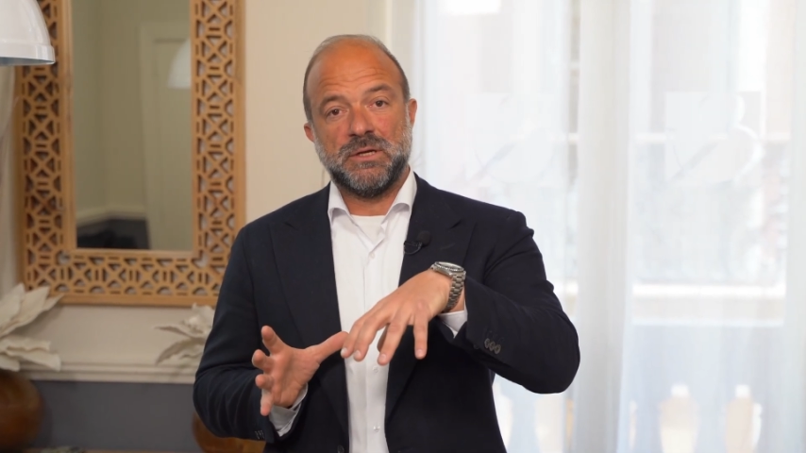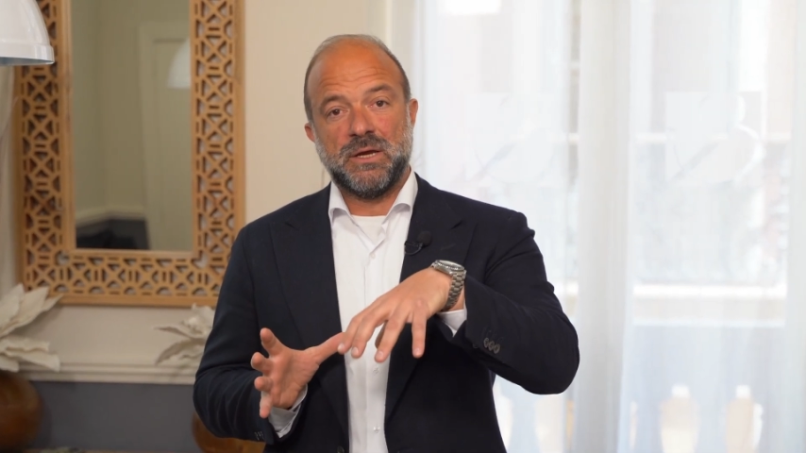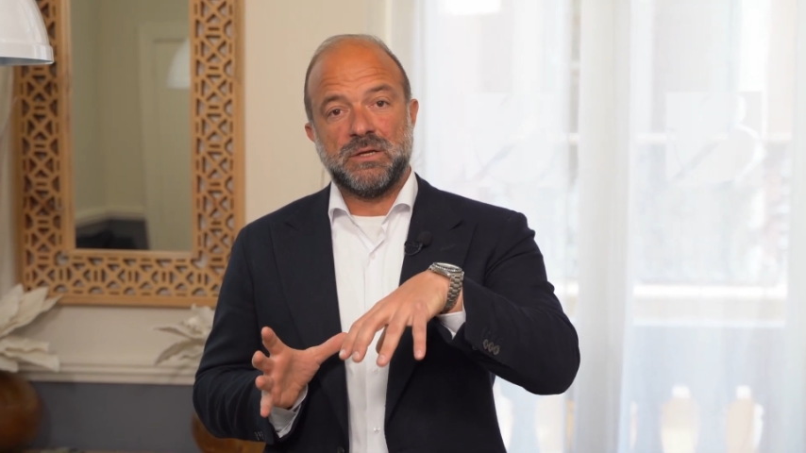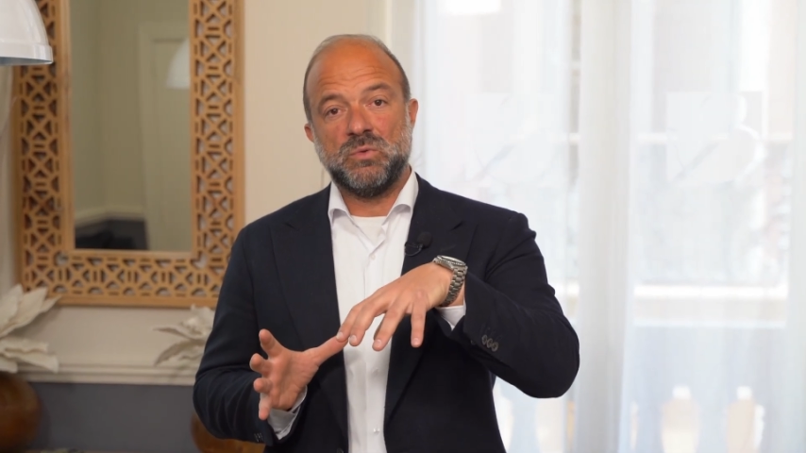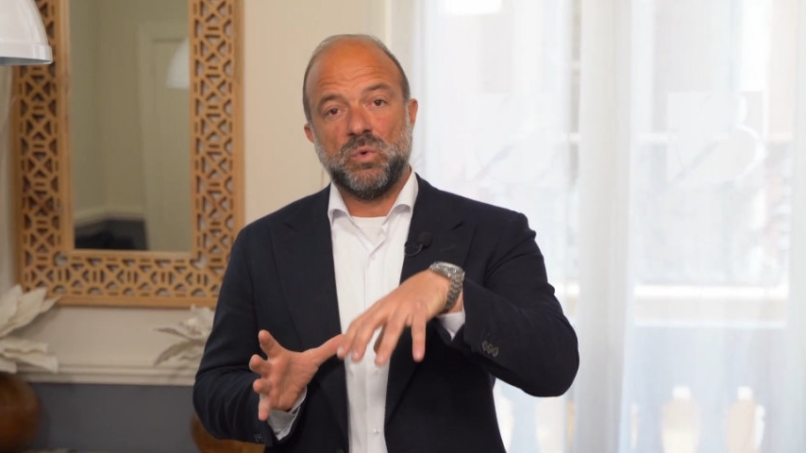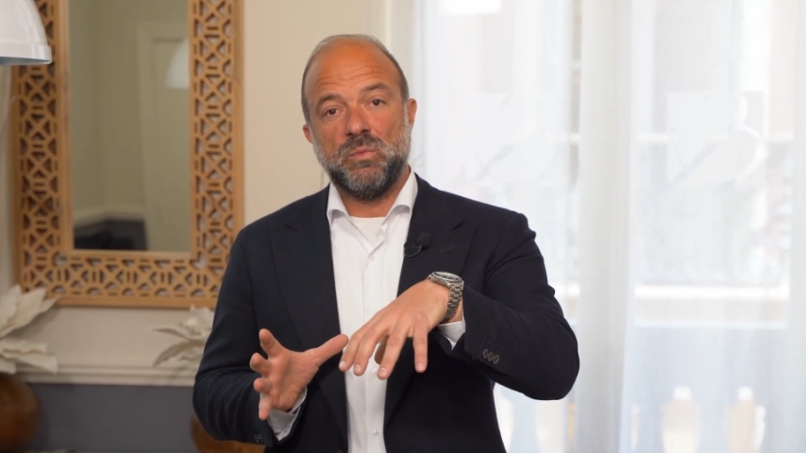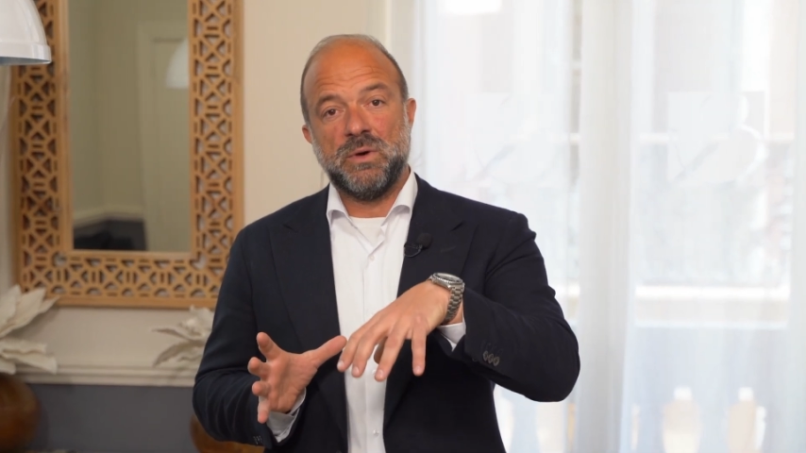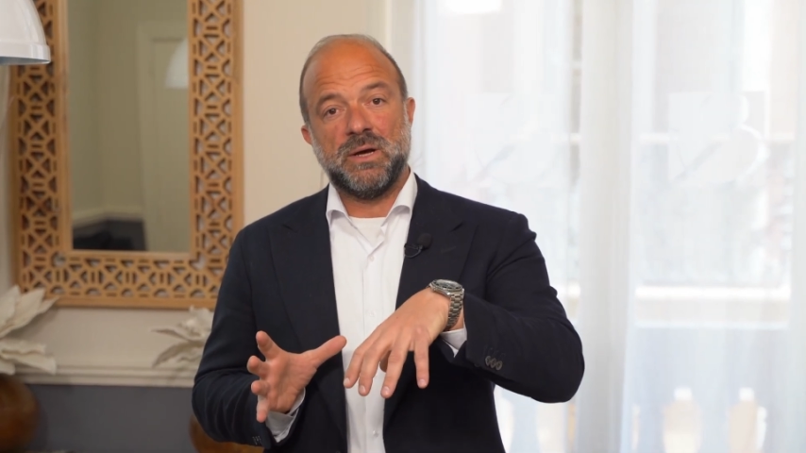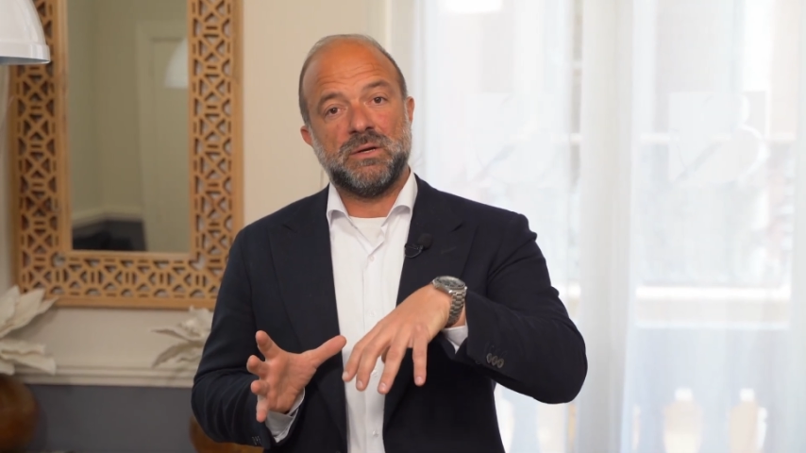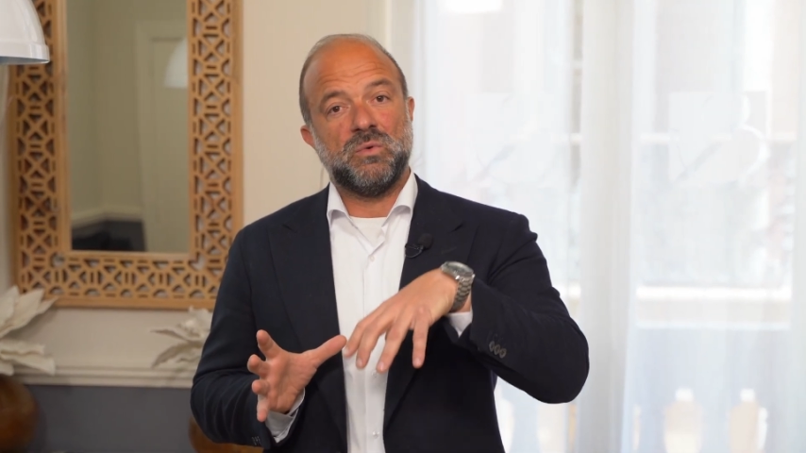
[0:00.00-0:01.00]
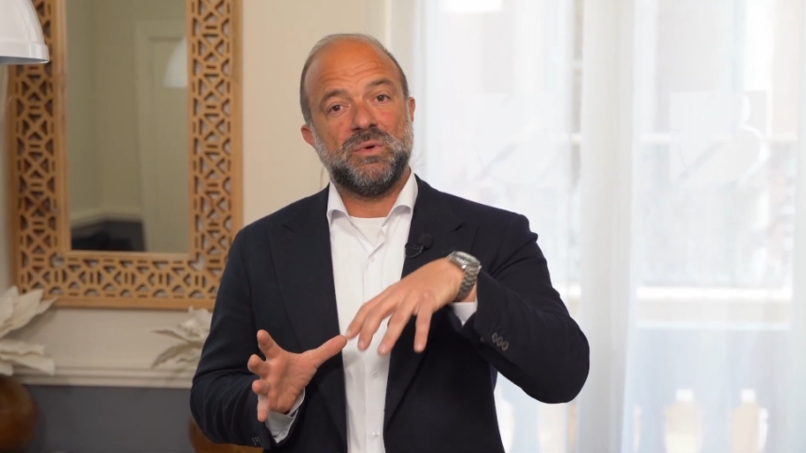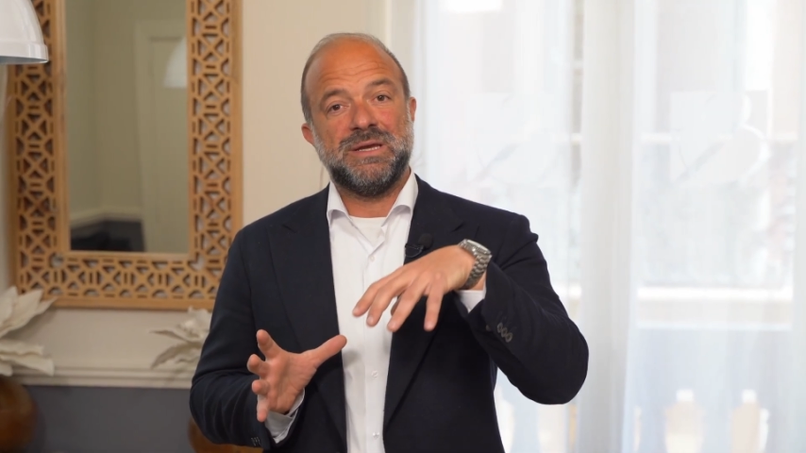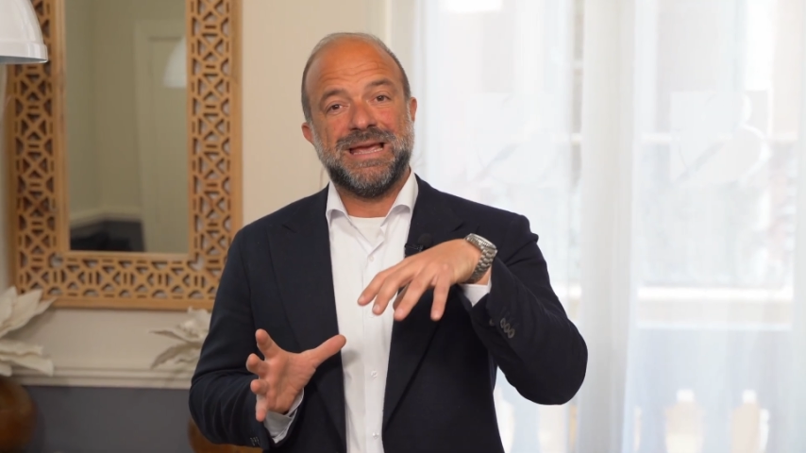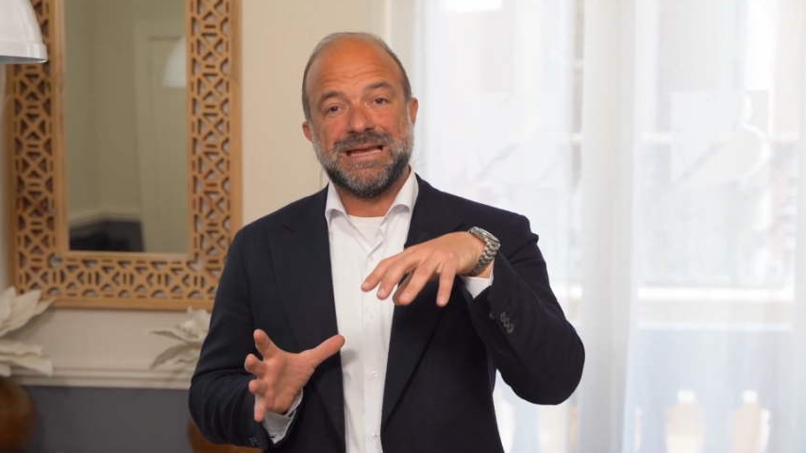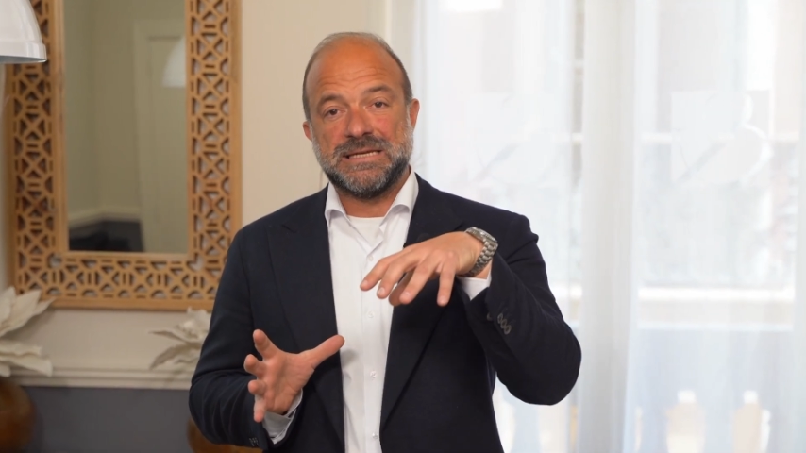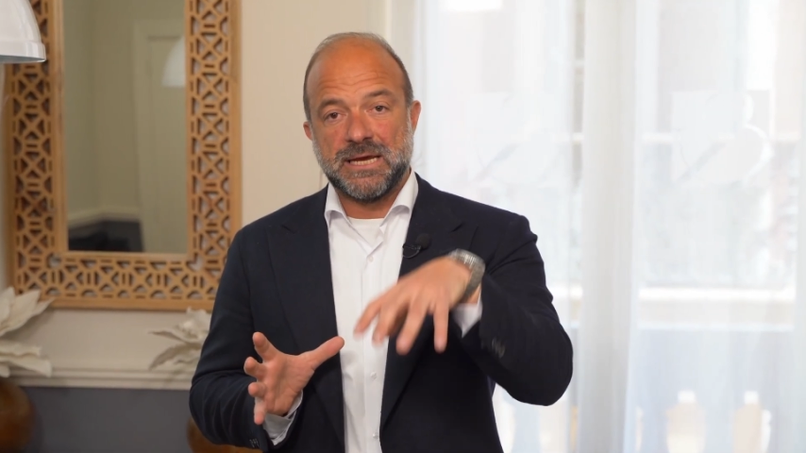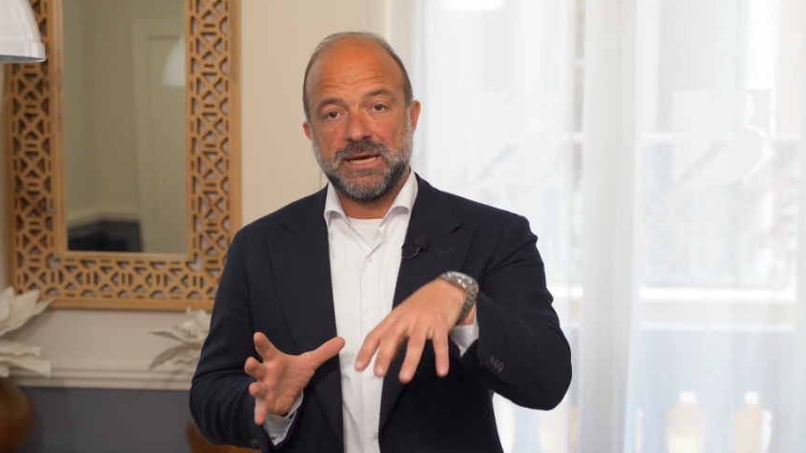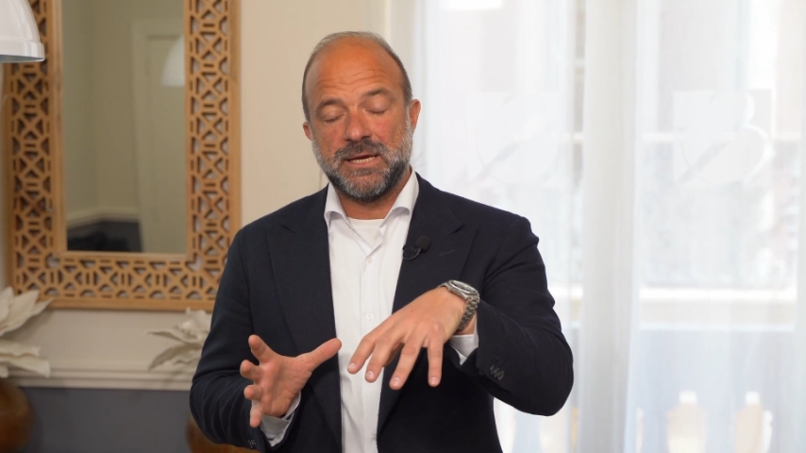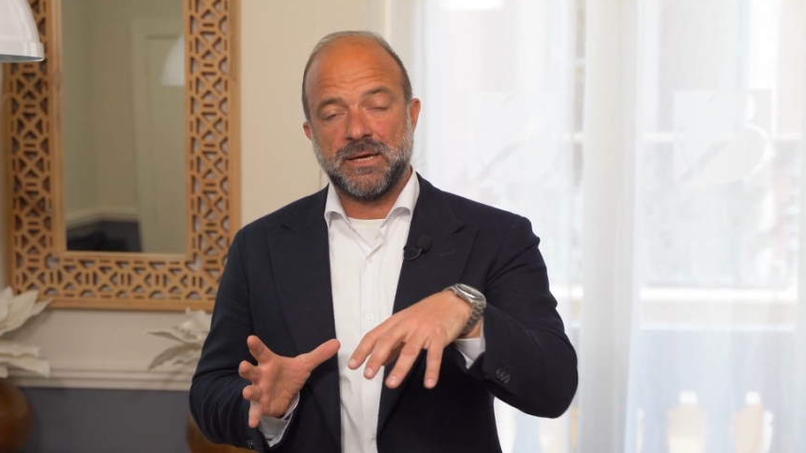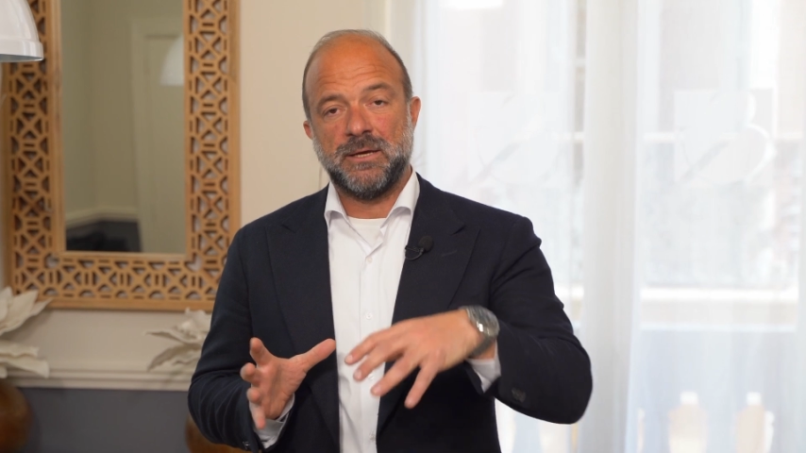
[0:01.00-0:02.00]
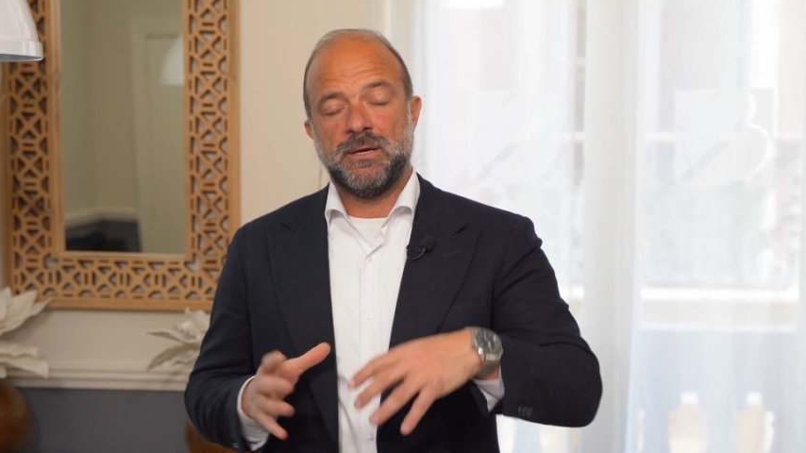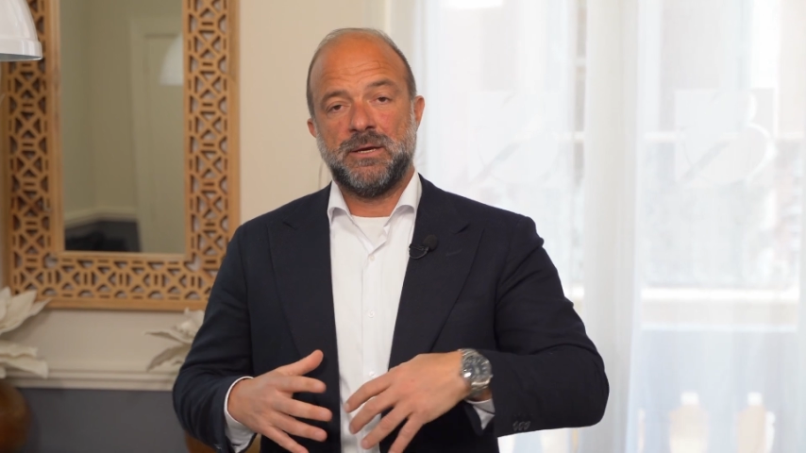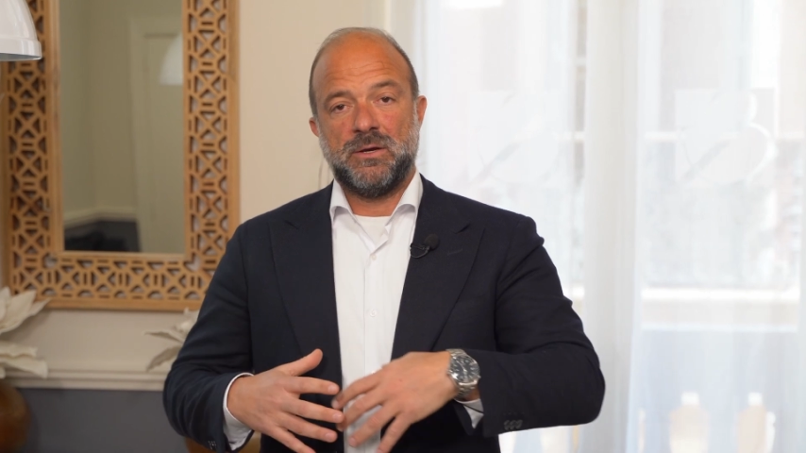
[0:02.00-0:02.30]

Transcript: like doorman or caretaker.